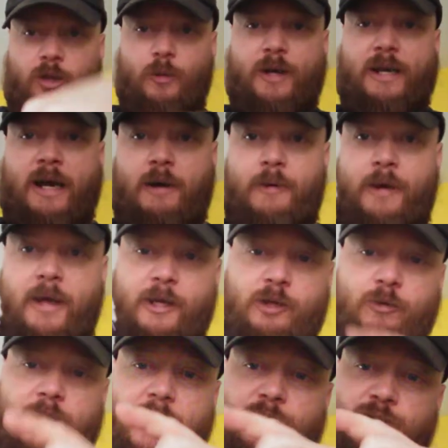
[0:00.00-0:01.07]
the way down and it
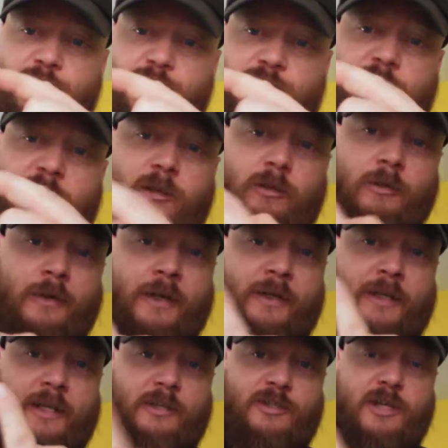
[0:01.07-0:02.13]
creates a seal around
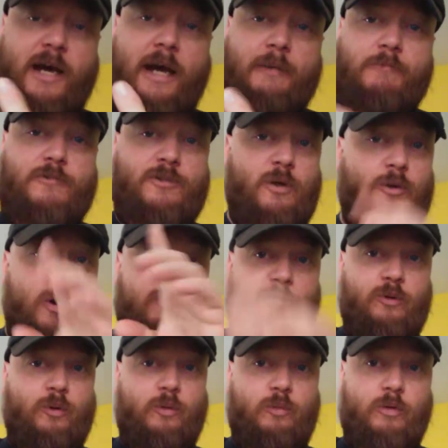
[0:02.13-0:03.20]
the inside, so no
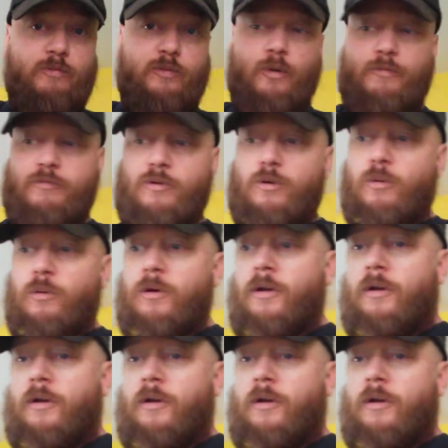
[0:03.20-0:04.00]
fluid will flow through.